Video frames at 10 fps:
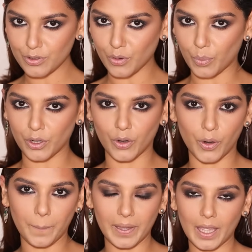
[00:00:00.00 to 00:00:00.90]
so we're
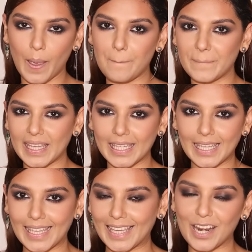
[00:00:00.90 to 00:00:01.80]
going to be
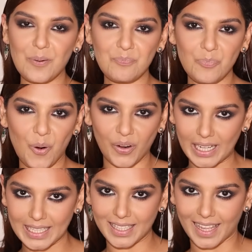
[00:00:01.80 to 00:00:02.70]
making it more
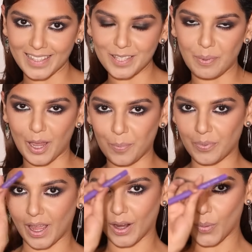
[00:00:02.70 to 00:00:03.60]
intense by
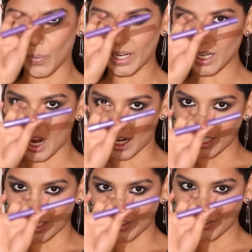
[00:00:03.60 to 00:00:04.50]
applying a winged
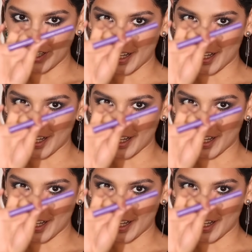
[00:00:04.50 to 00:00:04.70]
eyeliner,